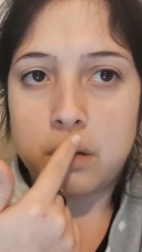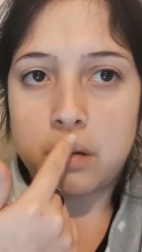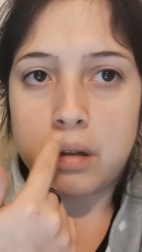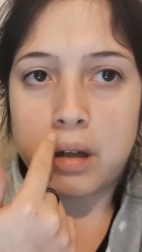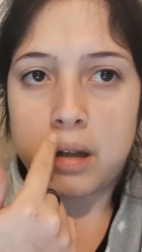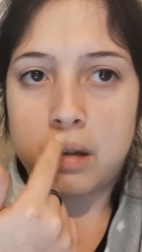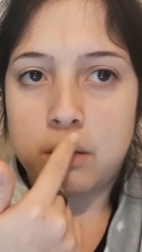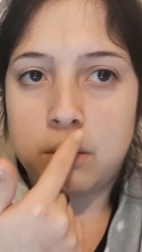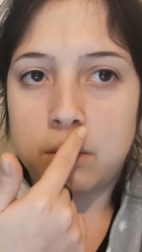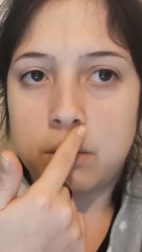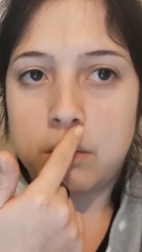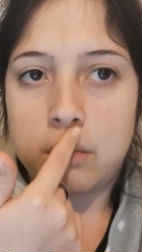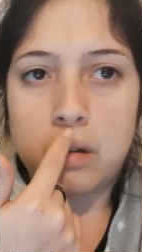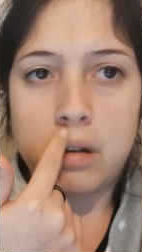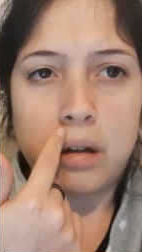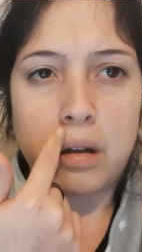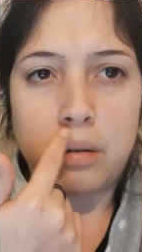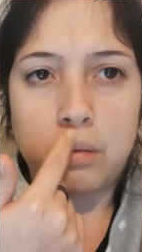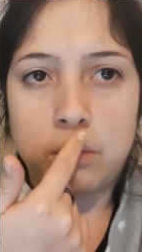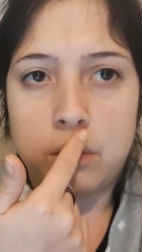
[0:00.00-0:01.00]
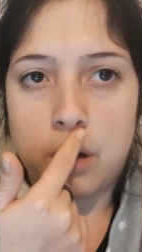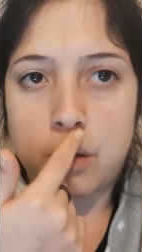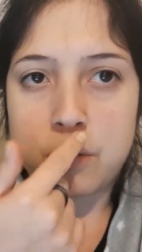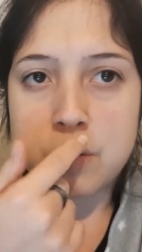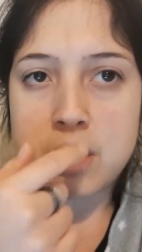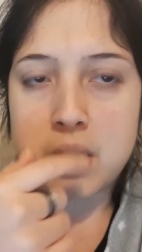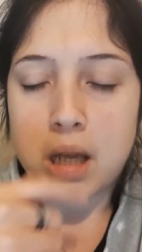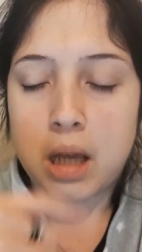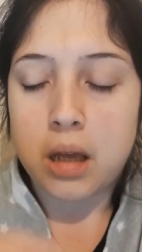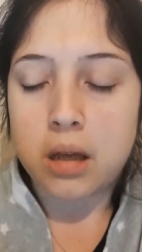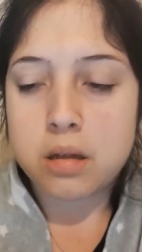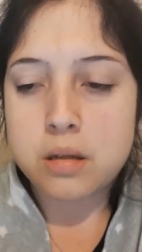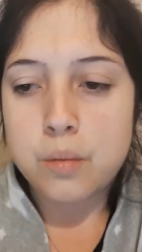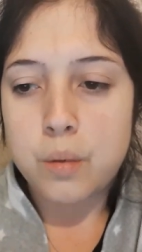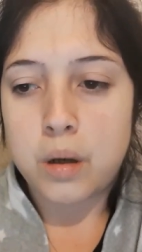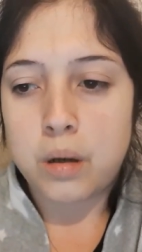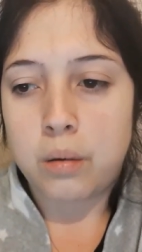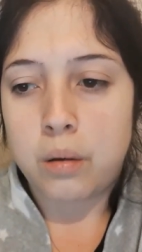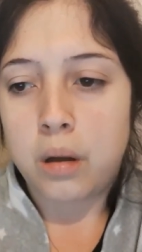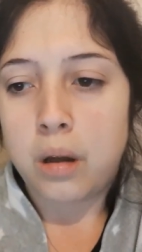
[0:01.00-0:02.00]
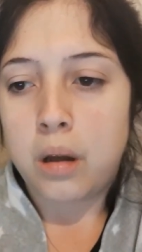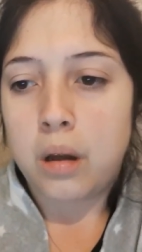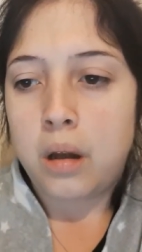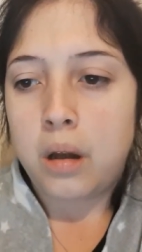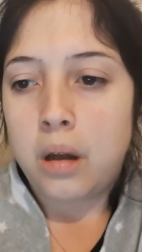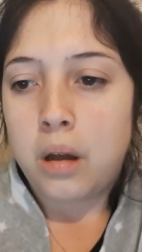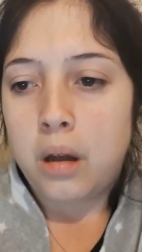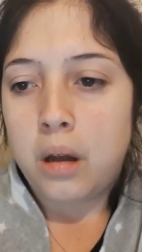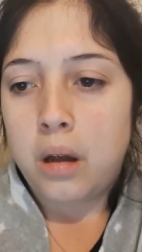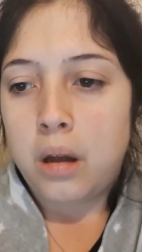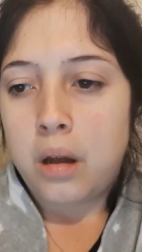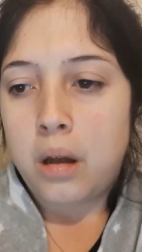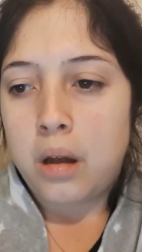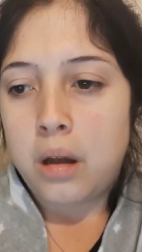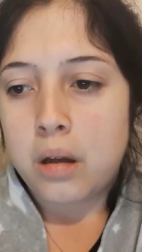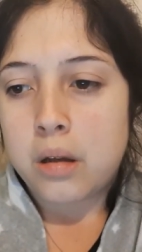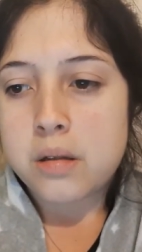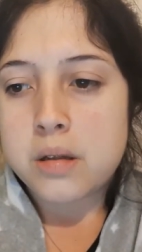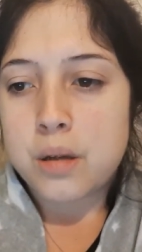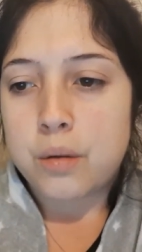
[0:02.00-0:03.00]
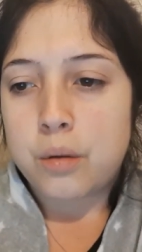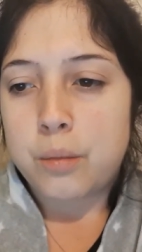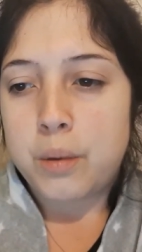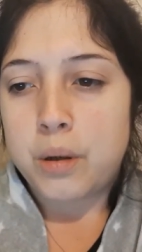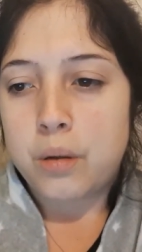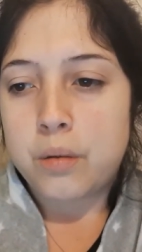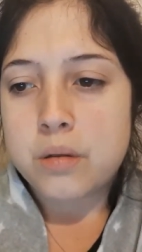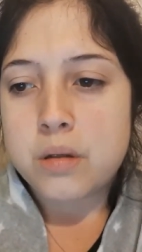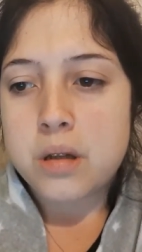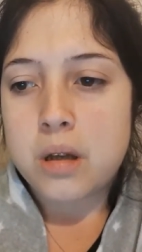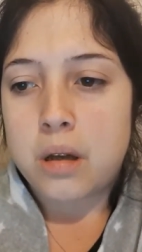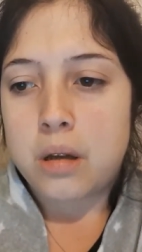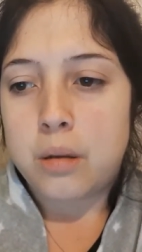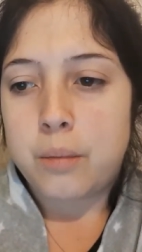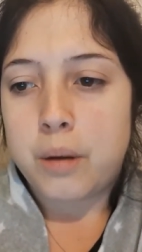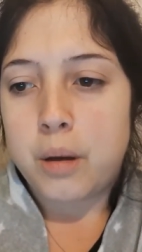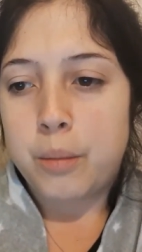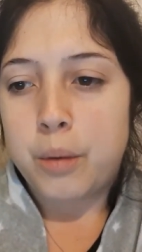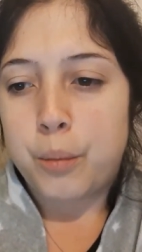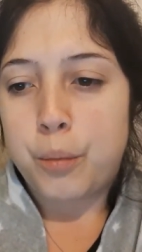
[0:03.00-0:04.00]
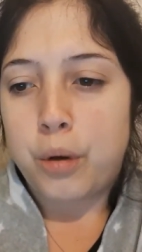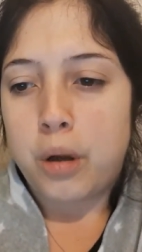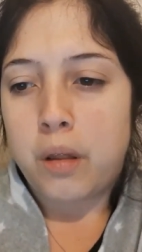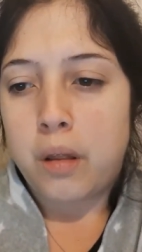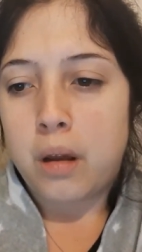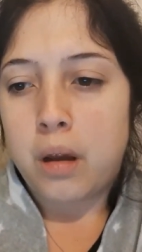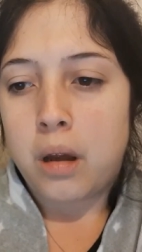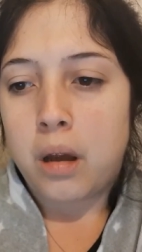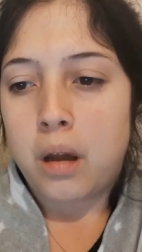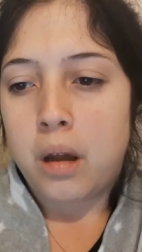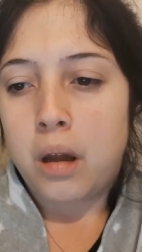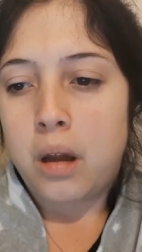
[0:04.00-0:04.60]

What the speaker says: like the little nose thingy as well, because they were a bit concerned about my breathing.